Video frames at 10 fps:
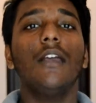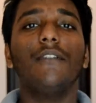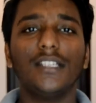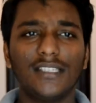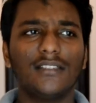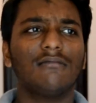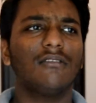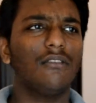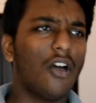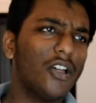which is
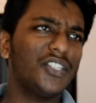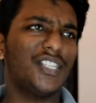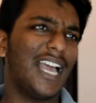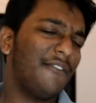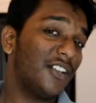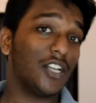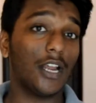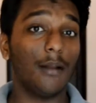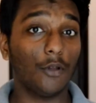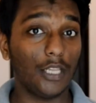launched at, we're
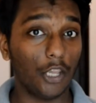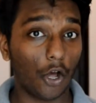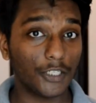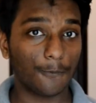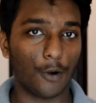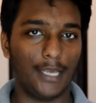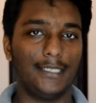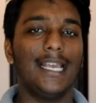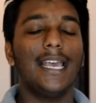talking about the launch price.